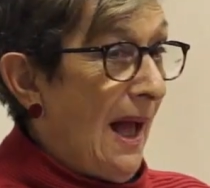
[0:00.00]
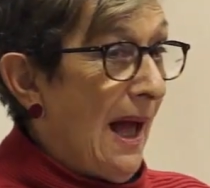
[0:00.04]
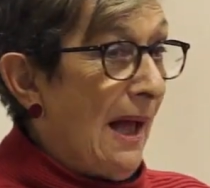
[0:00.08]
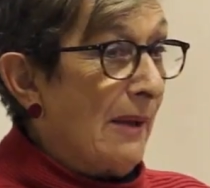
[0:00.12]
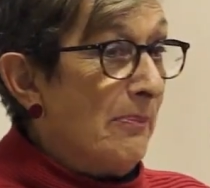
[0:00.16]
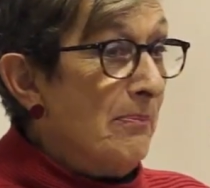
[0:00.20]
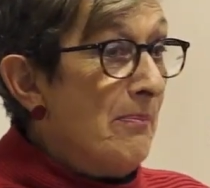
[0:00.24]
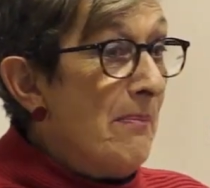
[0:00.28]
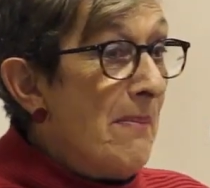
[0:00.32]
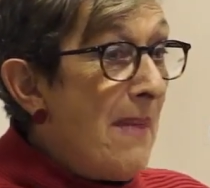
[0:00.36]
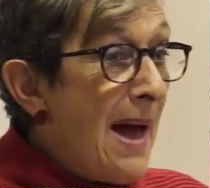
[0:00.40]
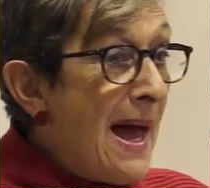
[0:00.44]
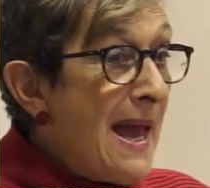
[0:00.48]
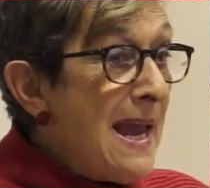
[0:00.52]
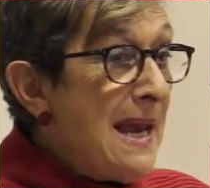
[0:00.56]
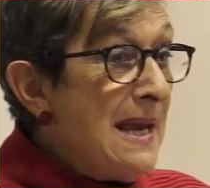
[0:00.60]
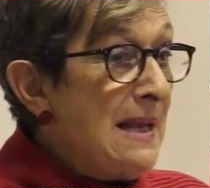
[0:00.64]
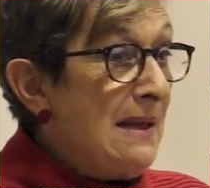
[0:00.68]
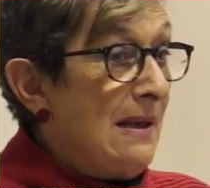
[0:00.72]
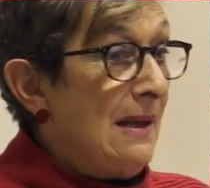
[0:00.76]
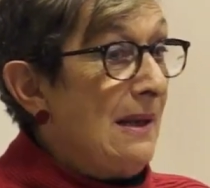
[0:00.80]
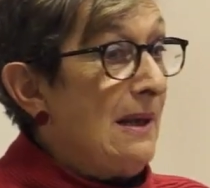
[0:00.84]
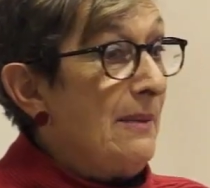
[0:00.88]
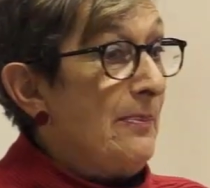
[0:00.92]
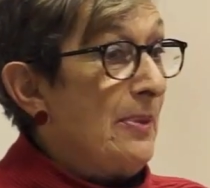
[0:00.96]
And
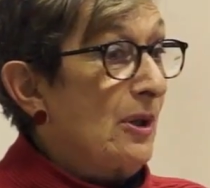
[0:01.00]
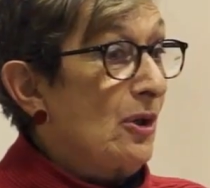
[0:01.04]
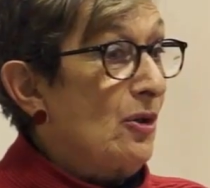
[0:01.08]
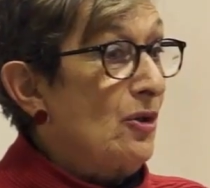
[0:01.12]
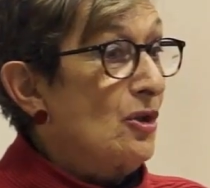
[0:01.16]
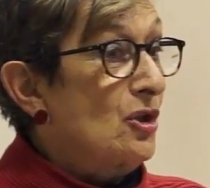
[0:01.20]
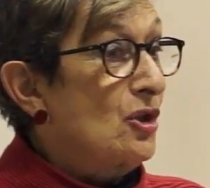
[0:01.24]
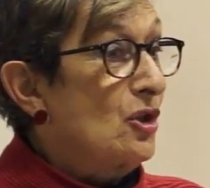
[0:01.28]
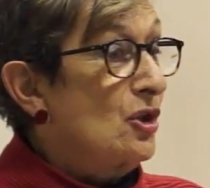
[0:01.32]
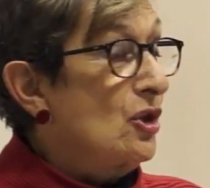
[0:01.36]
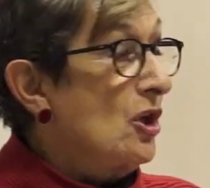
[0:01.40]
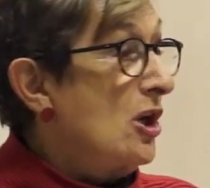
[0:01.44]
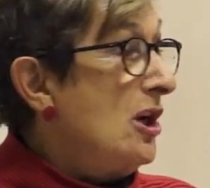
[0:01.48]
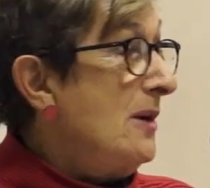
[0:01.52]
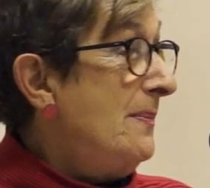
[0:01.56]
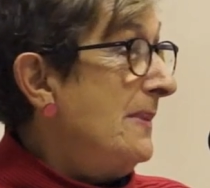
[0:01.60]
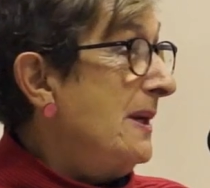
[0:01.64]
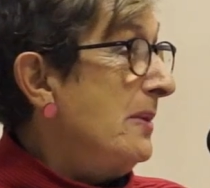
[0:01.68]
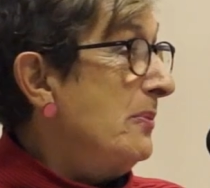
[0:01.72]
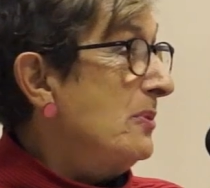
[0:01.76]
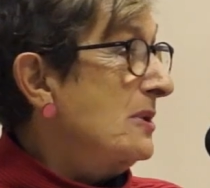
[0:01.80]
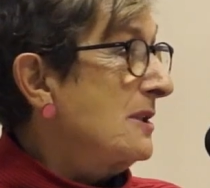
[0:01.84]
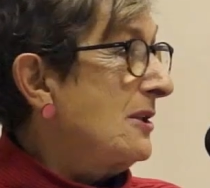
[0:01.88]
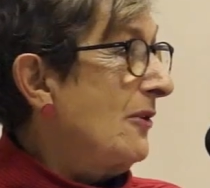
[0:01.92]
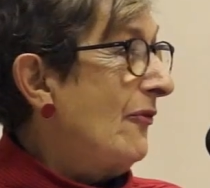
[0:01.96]
mainly because
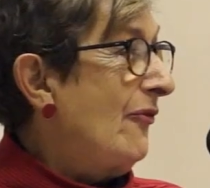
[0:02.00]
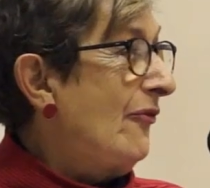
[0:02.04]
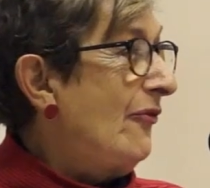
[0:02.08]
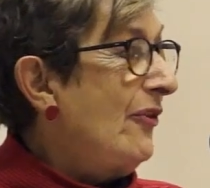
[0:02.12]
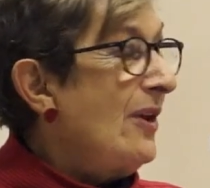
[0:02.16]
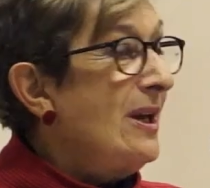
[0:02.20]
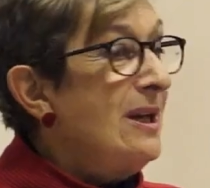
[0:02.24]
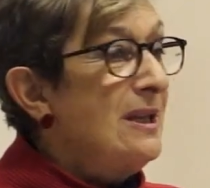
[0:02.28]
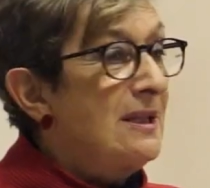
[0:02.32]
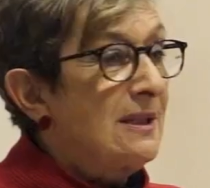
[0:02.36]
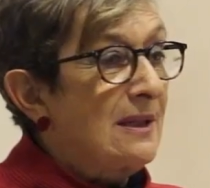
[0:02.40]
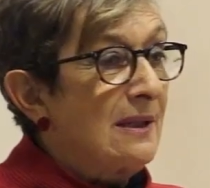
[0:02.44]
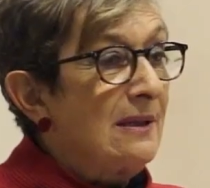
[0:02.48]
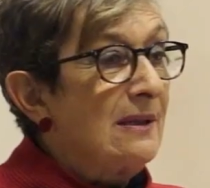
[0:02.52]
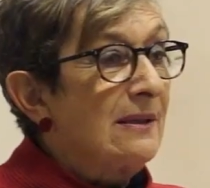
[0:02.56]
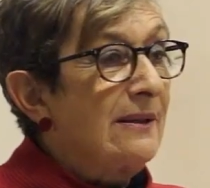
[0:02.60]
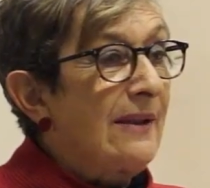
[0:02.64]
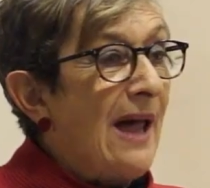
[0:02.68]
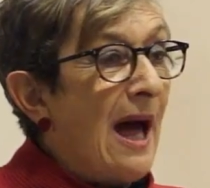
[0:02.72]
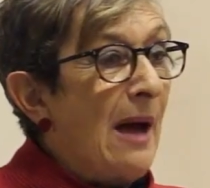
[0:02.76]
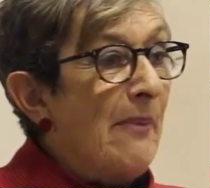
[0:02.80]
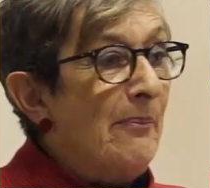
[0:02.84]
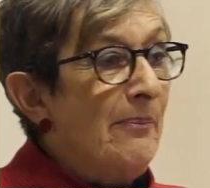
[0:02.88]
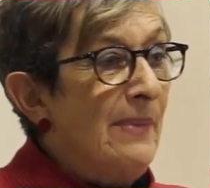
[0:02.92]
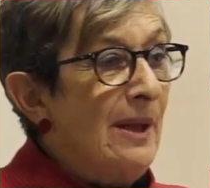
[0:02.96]
Germany was
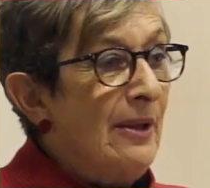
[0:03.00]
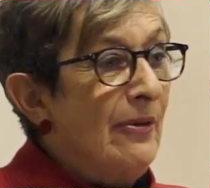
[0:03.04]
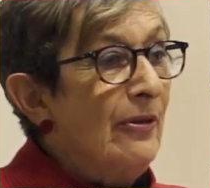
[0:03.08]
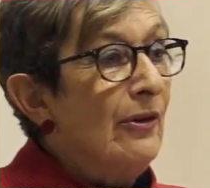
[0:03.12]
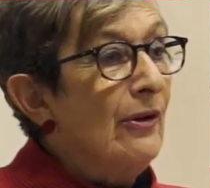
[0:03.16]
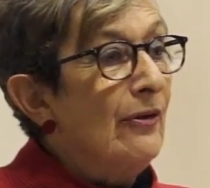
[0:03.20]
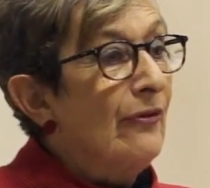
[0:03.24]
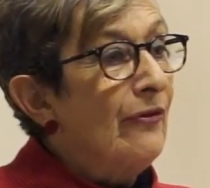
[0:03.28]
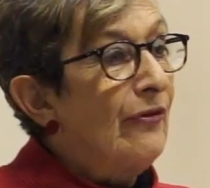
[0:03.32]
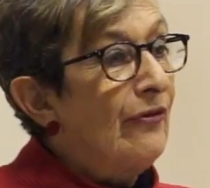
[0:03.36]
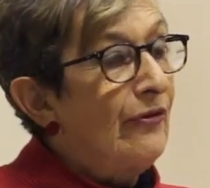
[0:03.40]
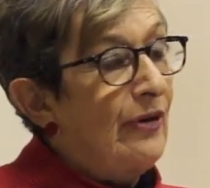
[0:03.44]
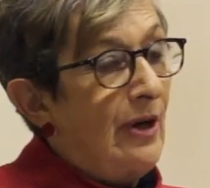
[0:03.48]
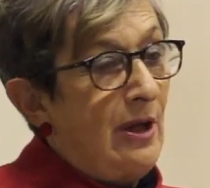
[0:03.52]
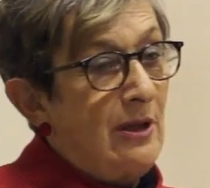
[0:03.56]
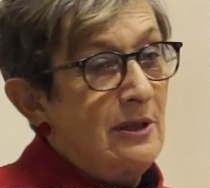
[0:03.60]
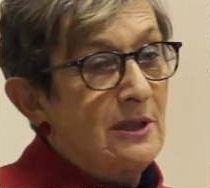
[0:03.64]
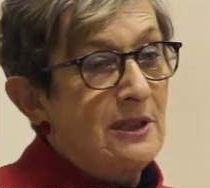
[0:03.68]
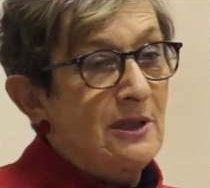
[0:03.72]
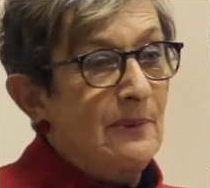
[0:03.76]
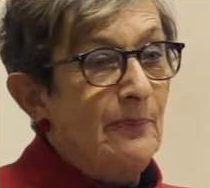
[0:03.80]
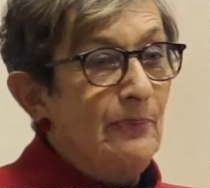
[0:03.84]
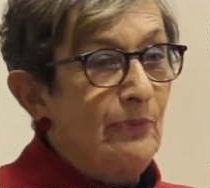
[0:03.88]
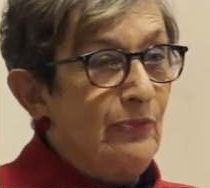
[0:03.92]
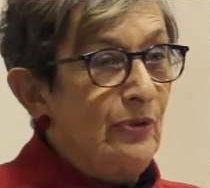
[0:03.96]
defeated, that meant that
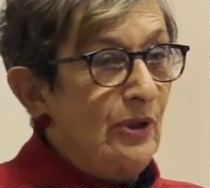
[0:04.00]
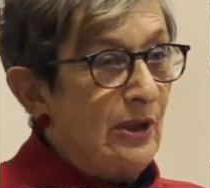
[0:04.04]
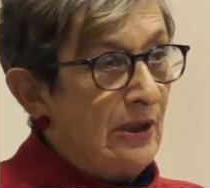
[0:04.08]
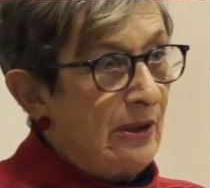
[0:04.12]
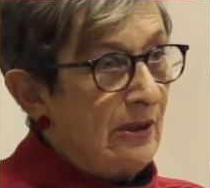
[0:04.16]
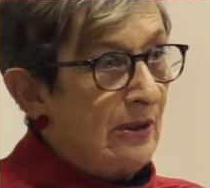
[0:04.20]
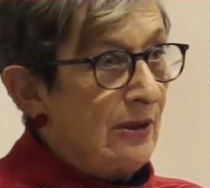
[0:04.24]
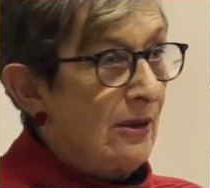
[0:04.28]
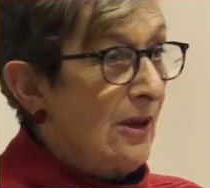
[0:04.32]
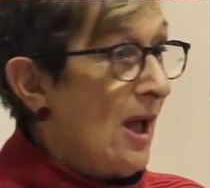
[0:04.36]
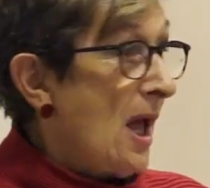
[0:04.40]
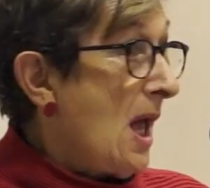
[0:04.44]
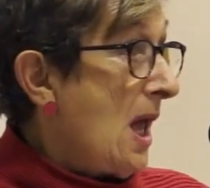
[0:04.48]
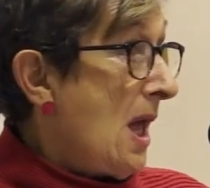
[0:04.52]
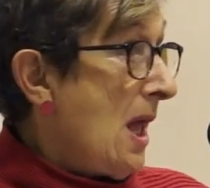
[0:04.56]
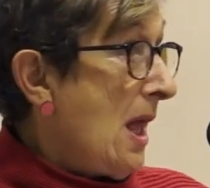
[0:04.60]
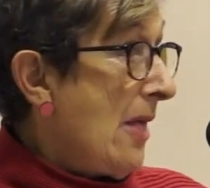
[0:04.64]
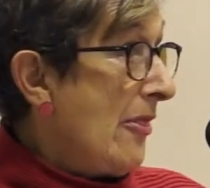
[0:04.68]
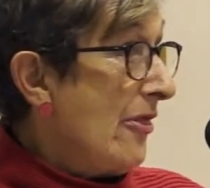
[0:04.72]
France and Britain